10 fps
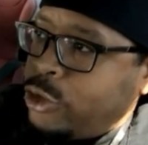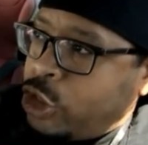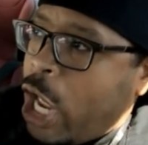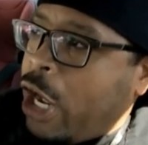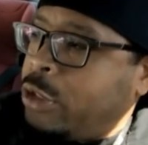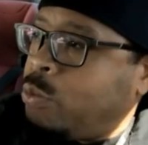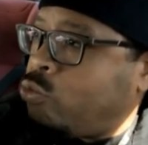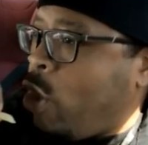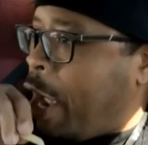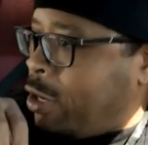Jack,
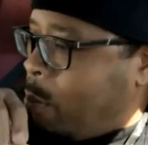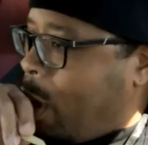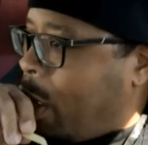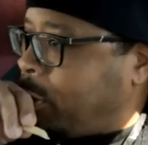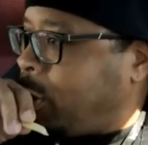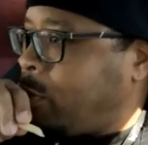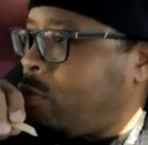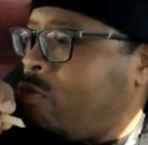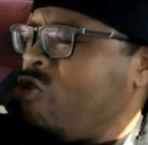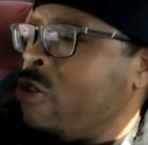Jack in the Box,
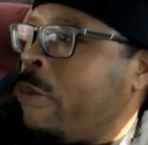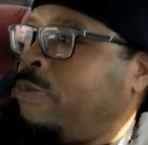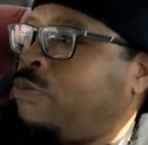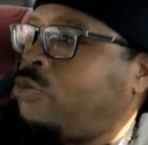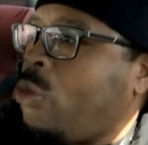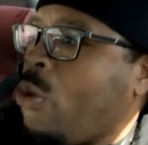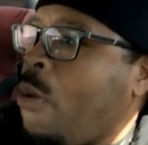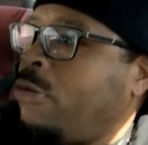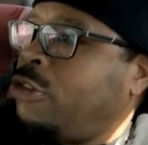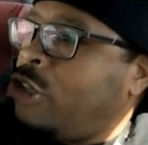
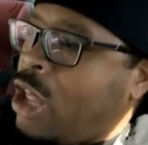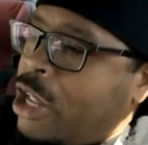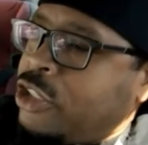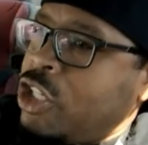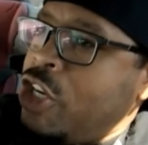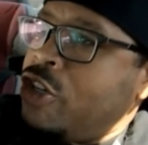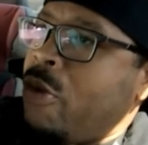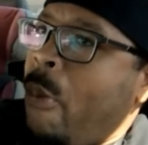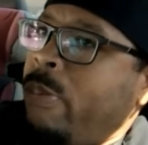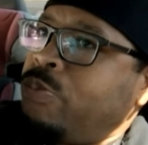
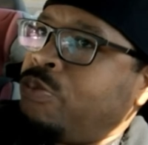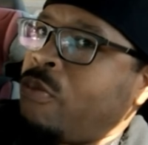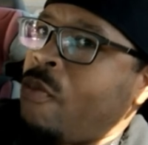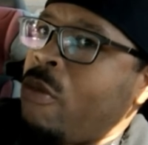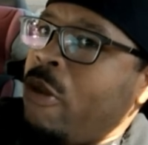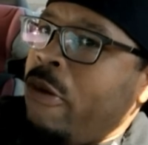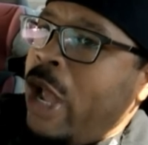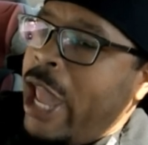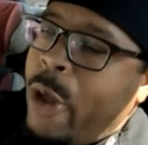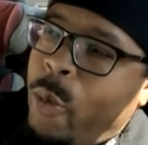Schlotzsky's,
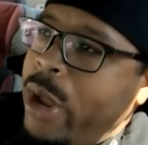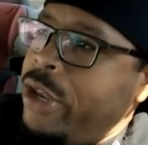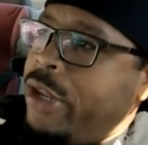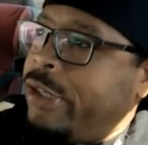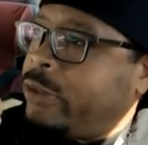and Wendy's